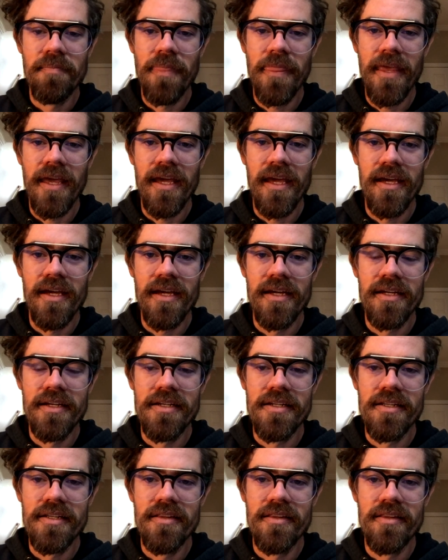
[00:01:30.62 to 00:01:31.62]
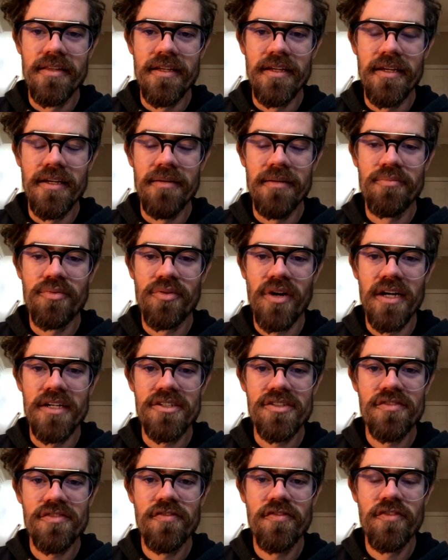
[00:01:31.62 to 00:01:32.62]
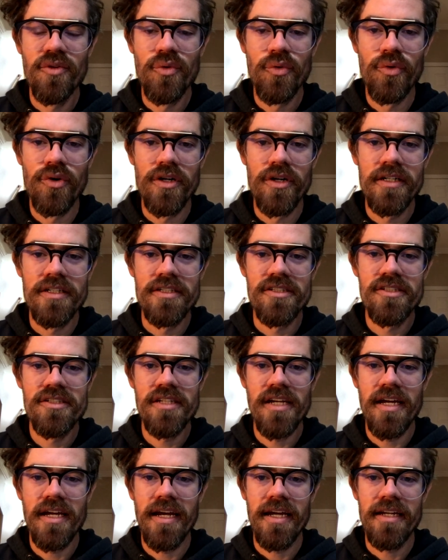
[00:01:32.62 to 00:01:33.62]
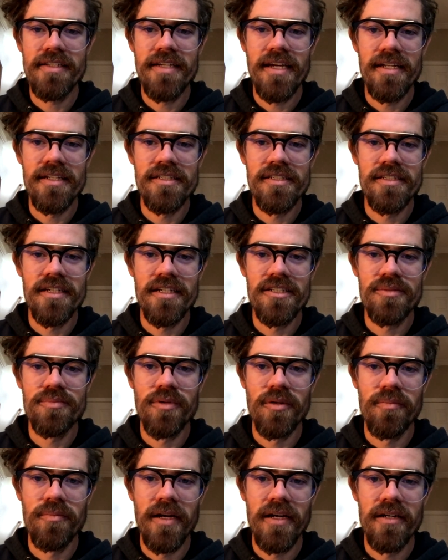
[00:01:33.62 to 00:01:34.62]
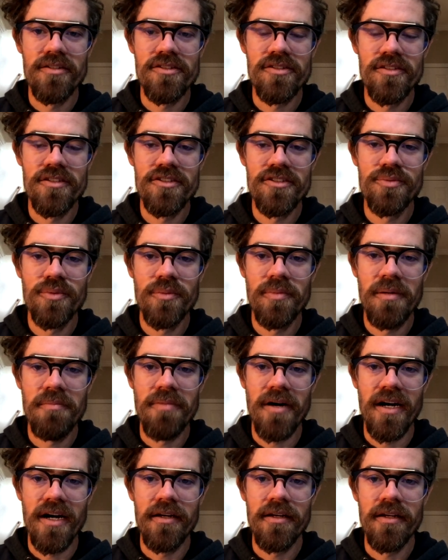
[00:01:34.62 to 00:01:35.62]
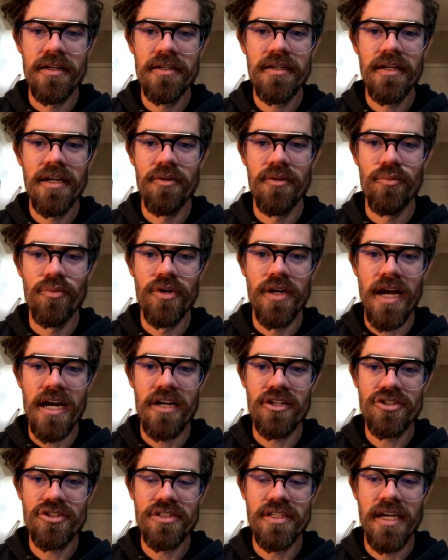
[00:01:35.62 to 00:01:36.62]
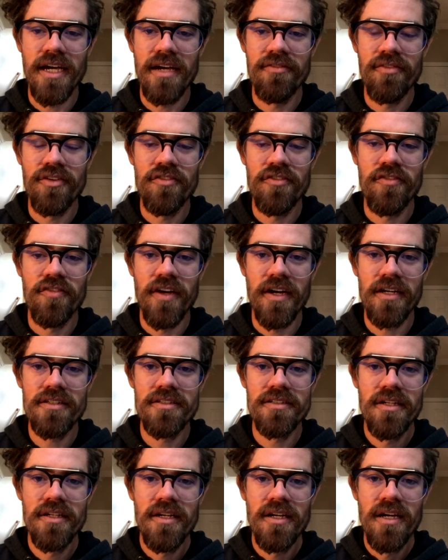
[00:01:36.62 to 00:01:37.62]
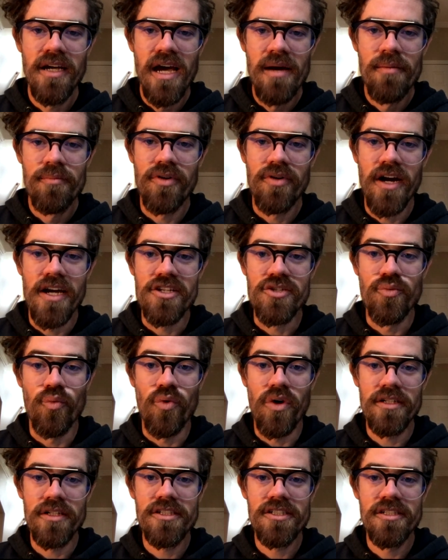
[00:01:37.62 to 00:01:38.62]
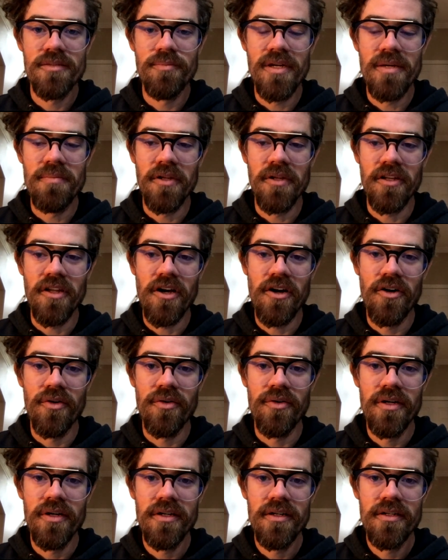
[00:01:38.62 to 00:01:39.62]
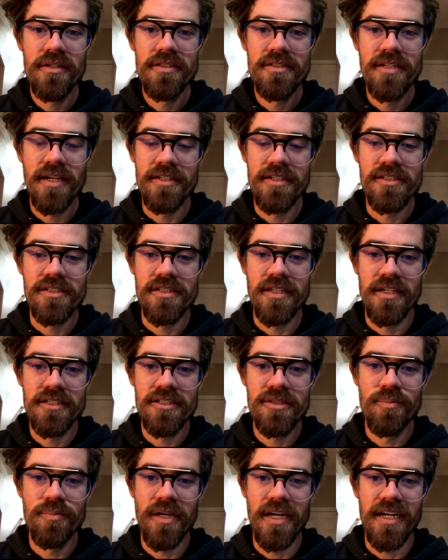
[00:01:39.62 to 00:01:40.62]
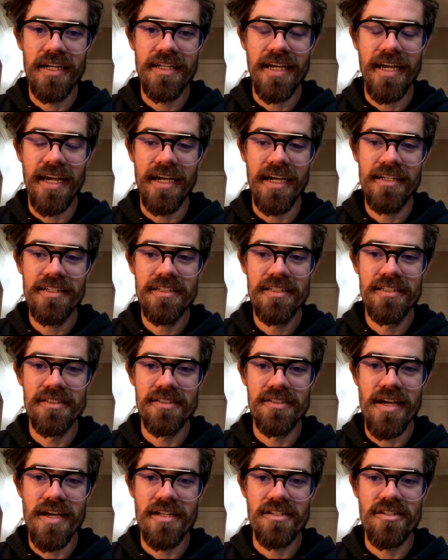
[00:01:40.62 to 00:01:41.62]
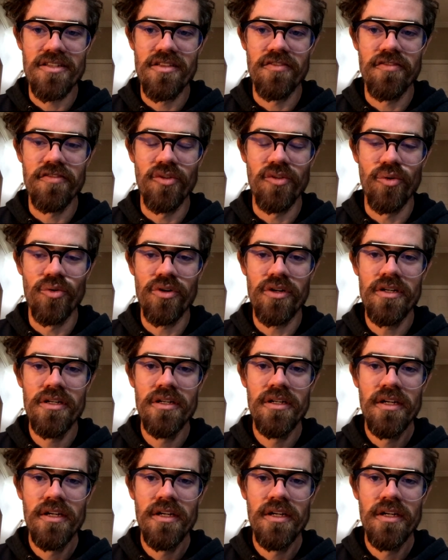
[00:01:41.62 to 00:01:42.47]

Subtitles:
And the price floor is set at 10 cents per pound. So this would be binding. It would actually have an effect. Price wants to be below 10 cents, but it can't because that's the floor.